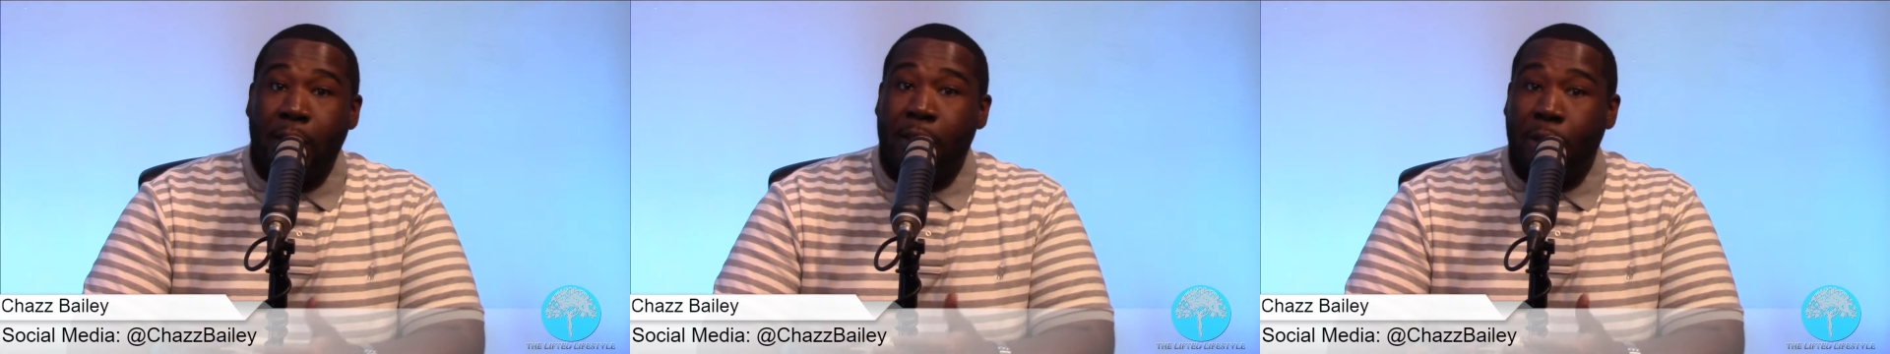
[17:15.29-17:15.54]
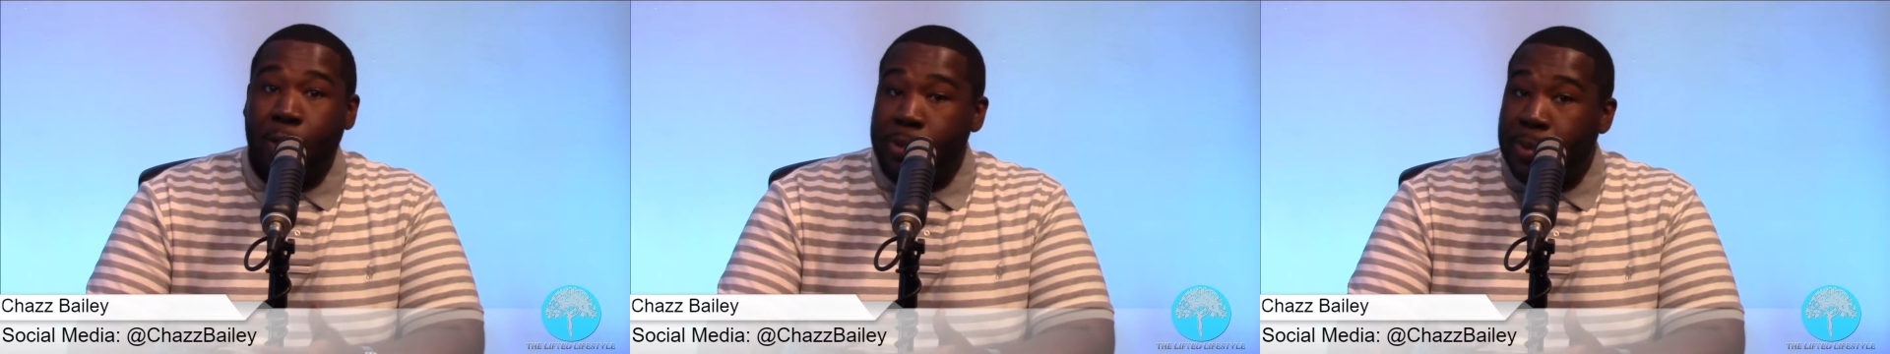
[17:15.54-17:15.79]

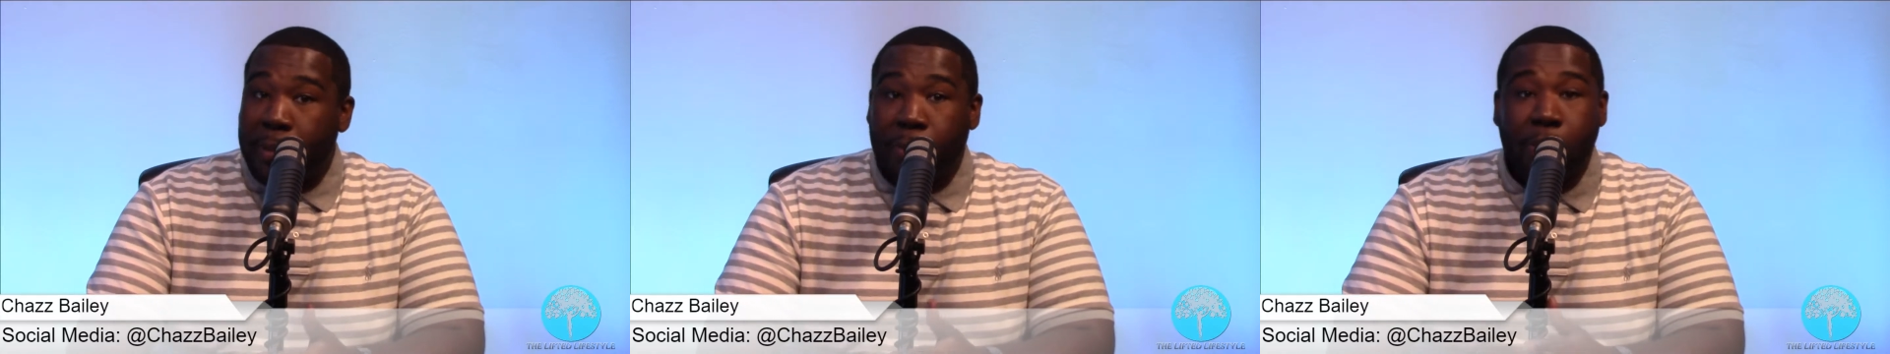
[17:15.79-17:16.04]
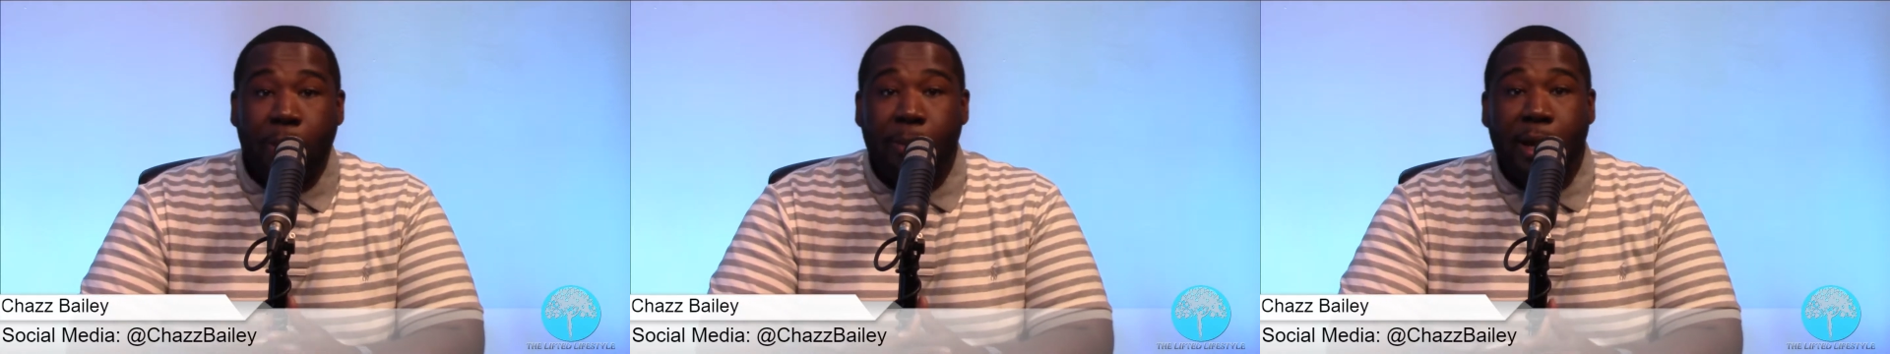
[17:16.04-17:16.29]
Those
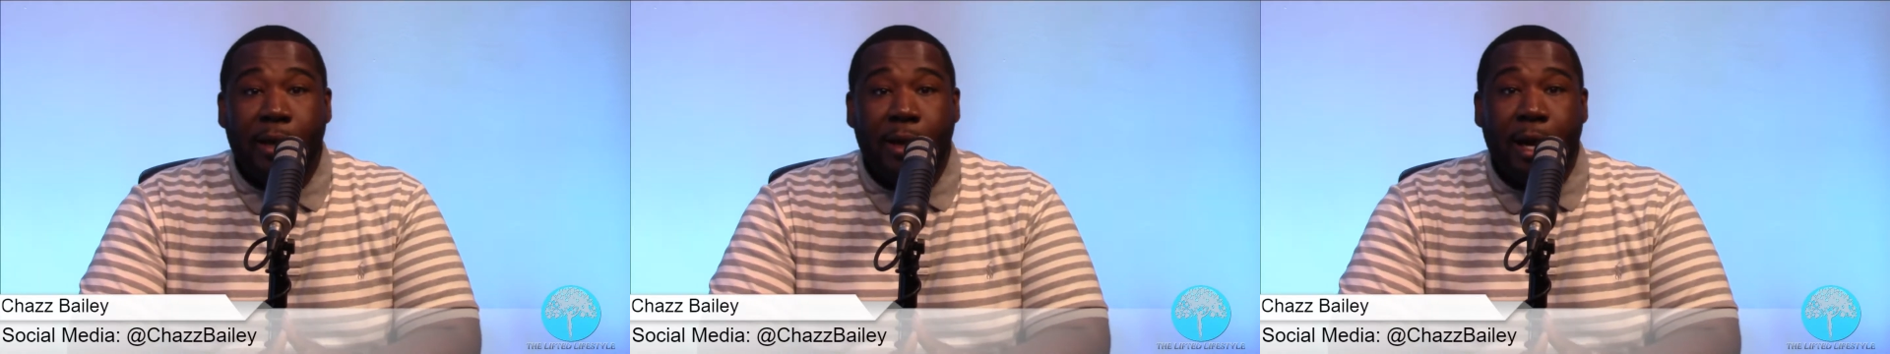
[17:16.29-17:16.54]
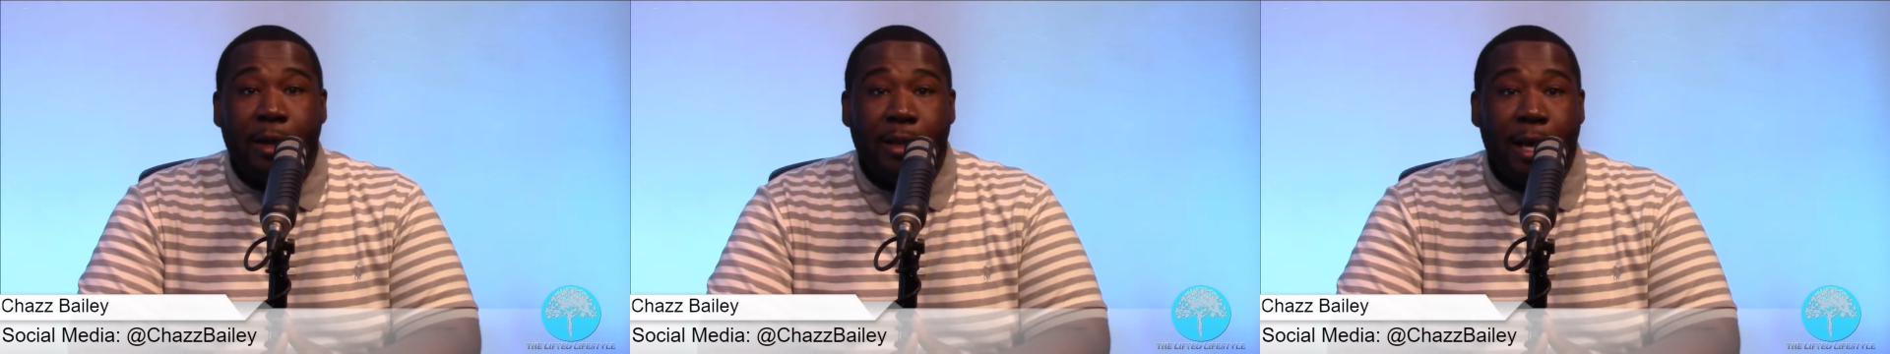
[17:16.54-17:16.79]
people don't make it
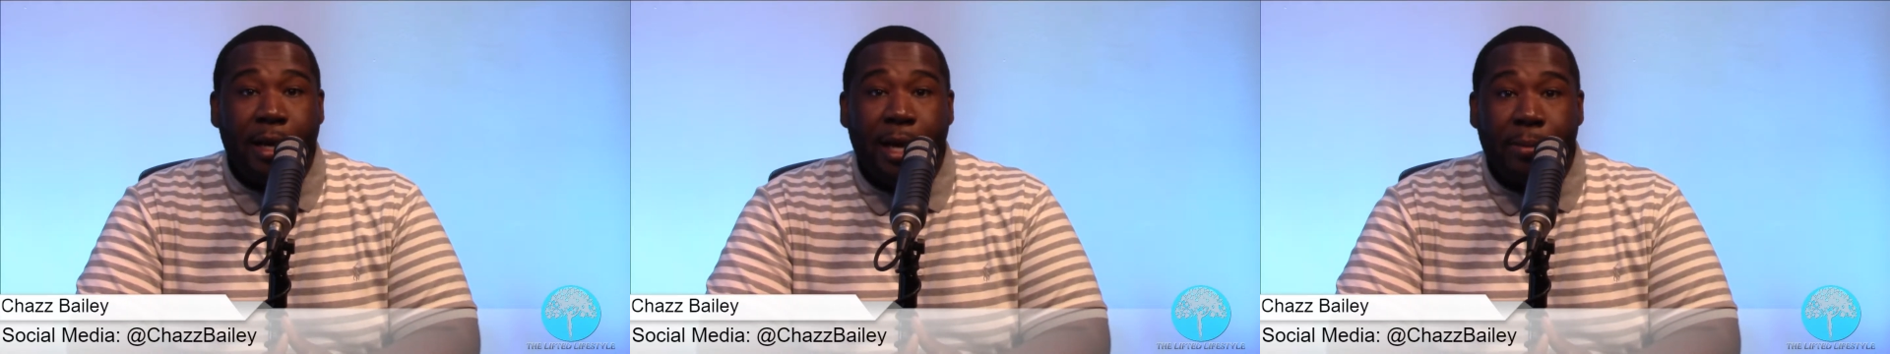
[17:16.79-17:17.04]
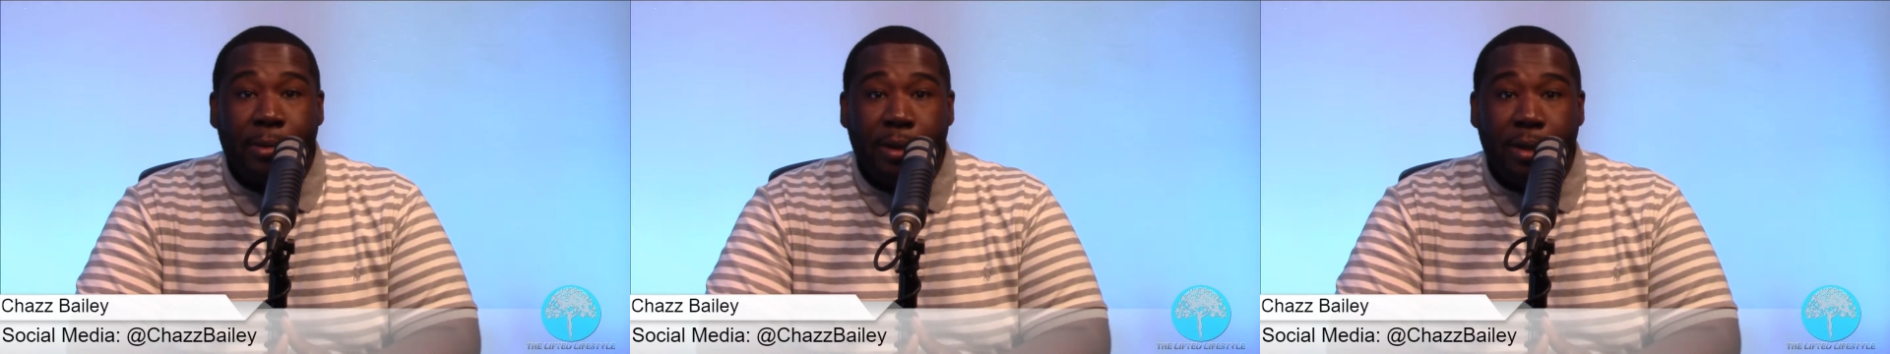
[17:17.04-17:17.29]
out of that
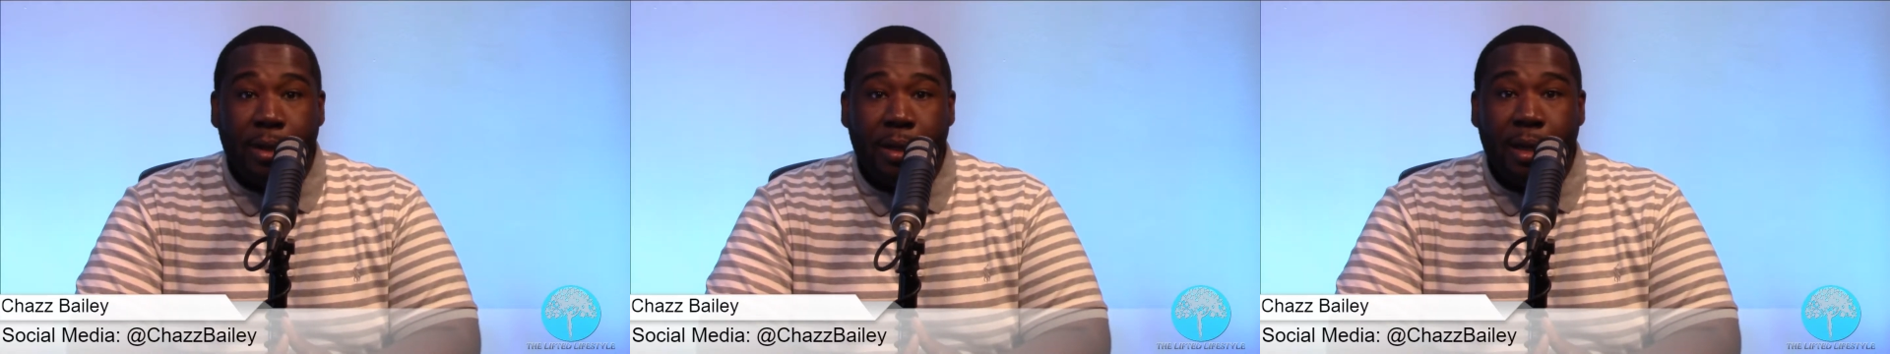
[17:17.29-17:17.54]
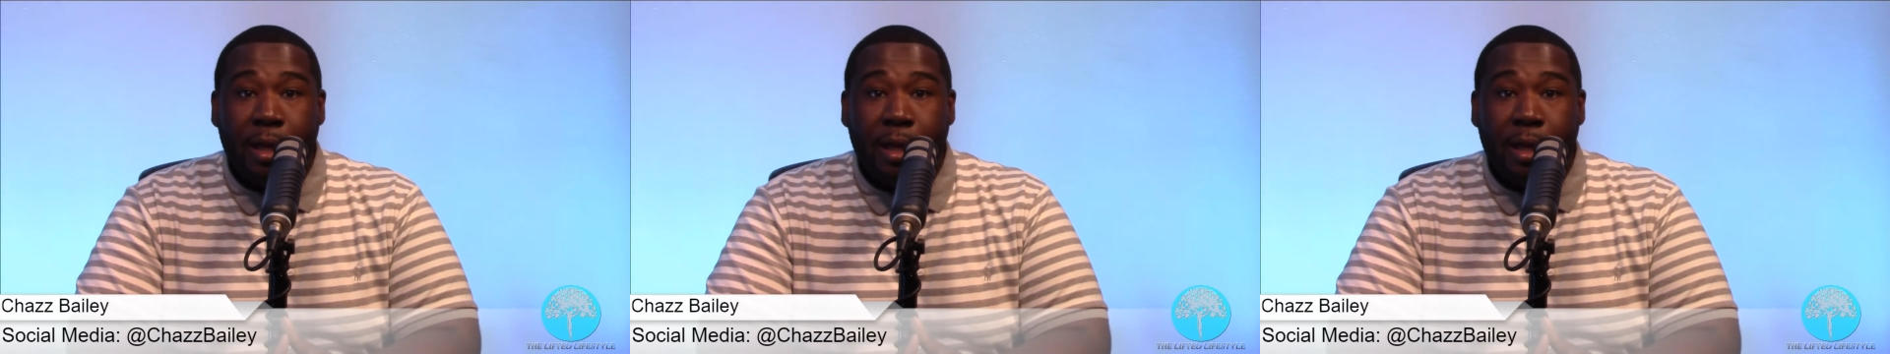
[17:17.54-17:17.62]
neighborhood.